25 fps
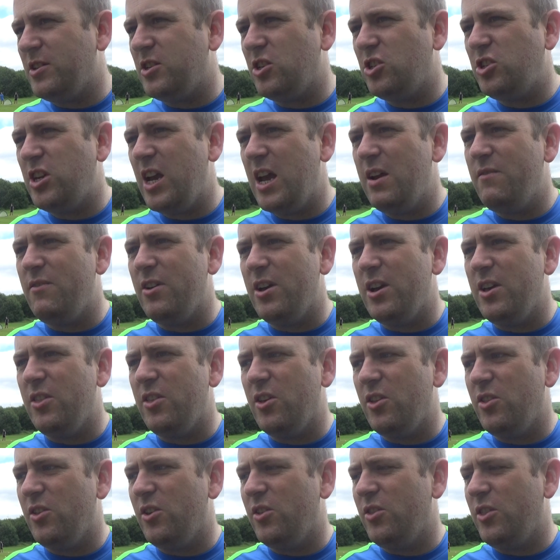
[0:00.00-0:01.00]
It's a shame really
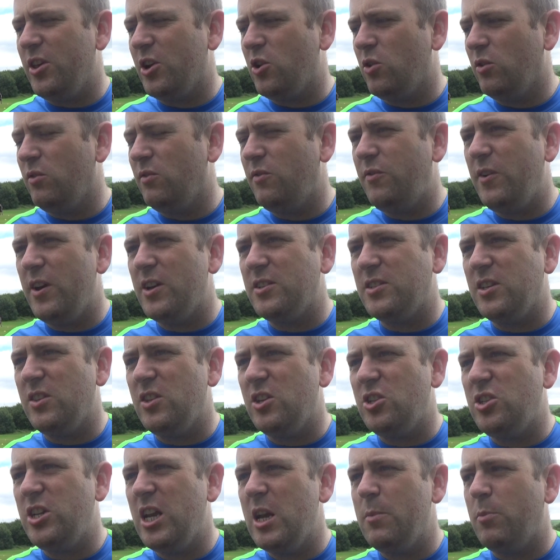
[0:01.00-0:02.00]
that they couldn't fit us in
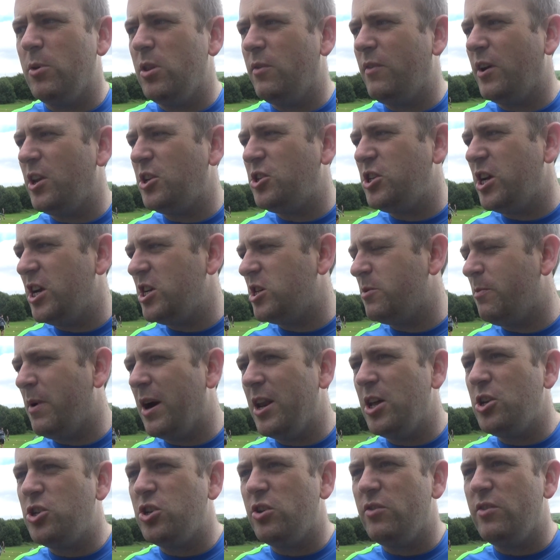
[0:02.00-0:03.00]
this year, but they've had a change of
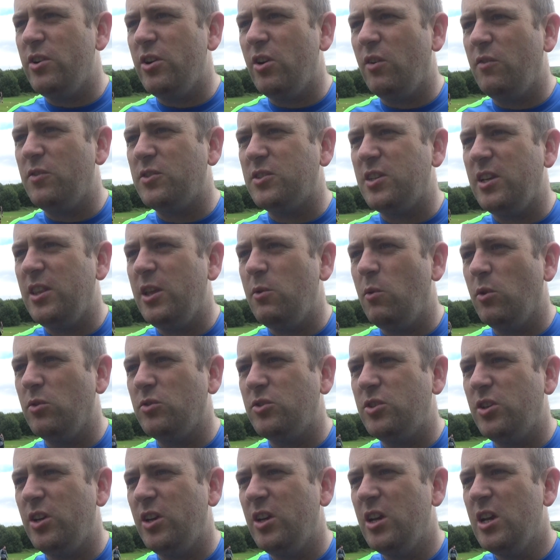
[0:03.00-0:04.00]
manager and obviously they
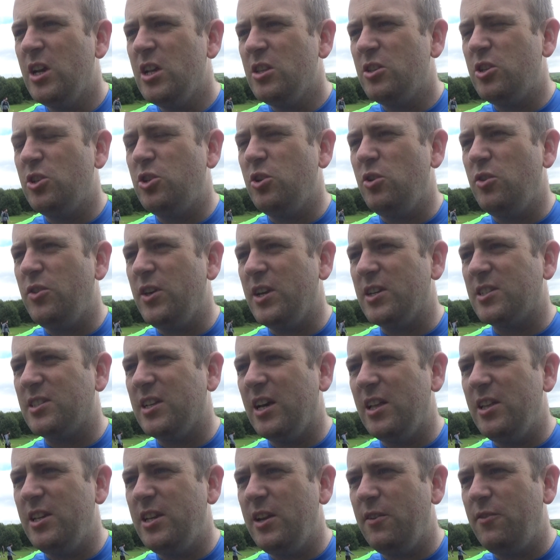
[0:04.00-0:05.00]
want to do things
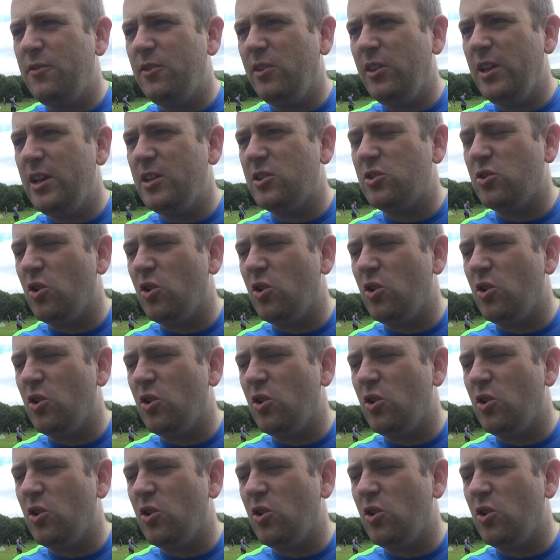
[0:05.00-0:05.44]
slightly differently.